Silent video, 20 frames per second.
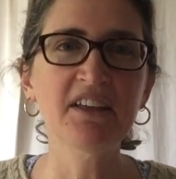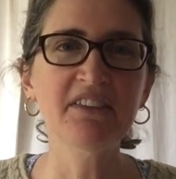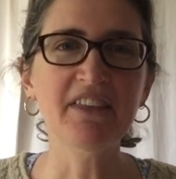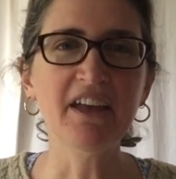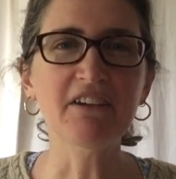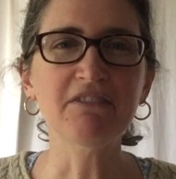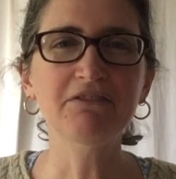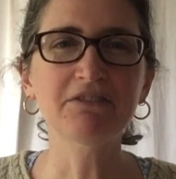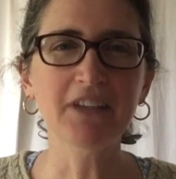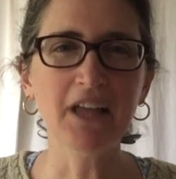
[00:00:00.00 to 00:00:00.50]

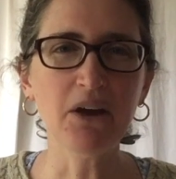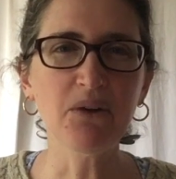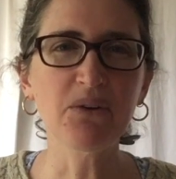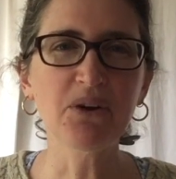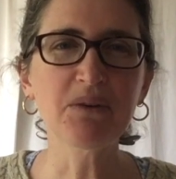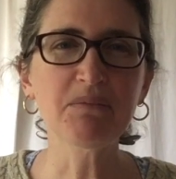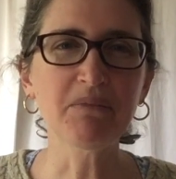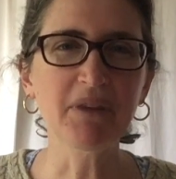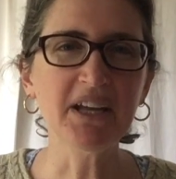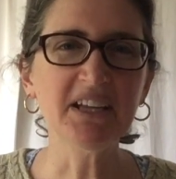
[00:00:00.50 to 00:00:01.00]
that
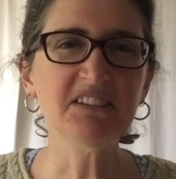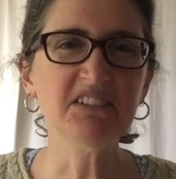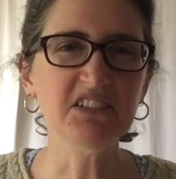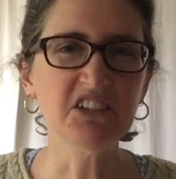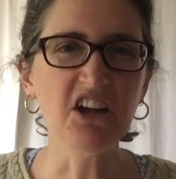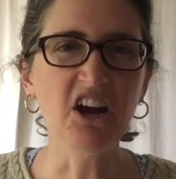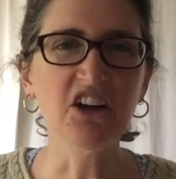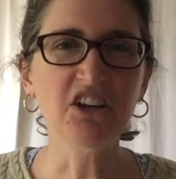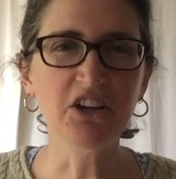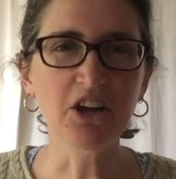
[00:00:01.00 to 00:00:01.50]
flour might
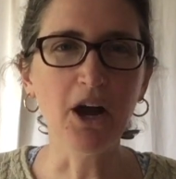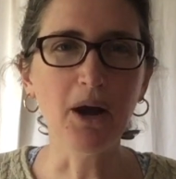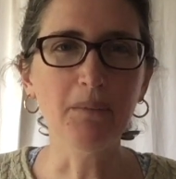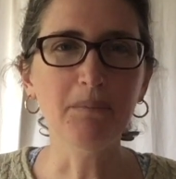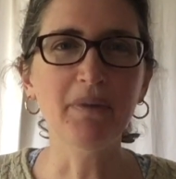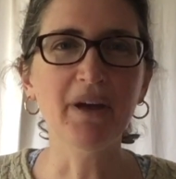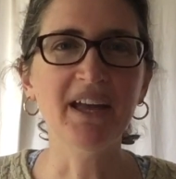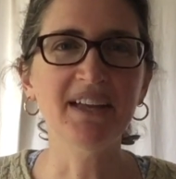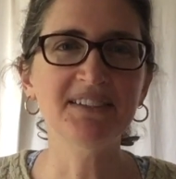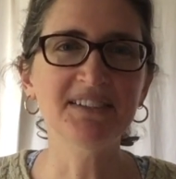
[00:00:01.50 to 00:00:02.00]
gunk
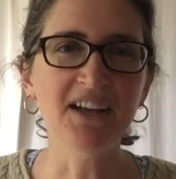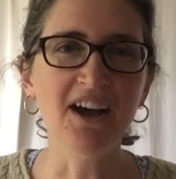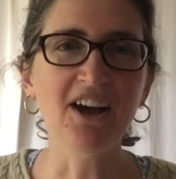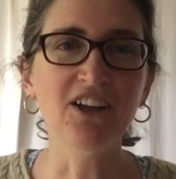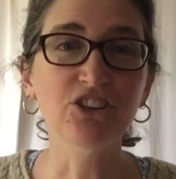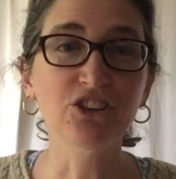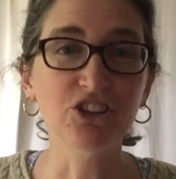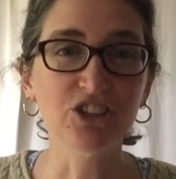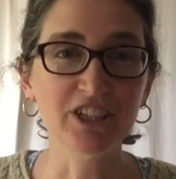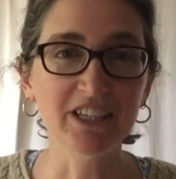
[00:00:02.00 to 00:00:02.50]
up and
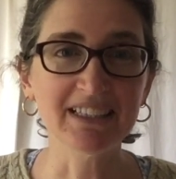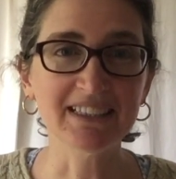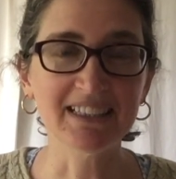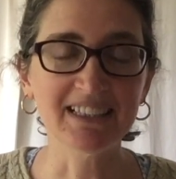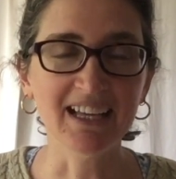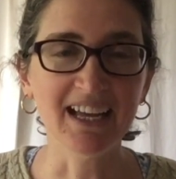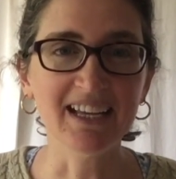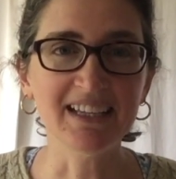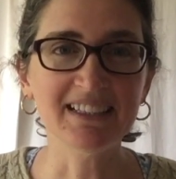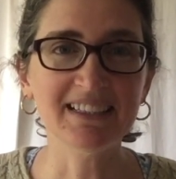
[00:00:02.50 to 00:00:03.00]
not look as
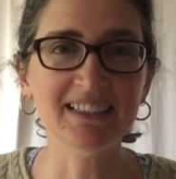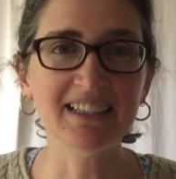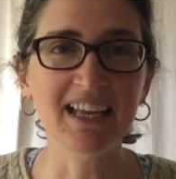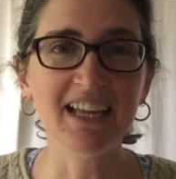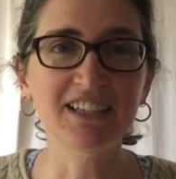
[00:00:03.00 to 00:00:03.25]
nice.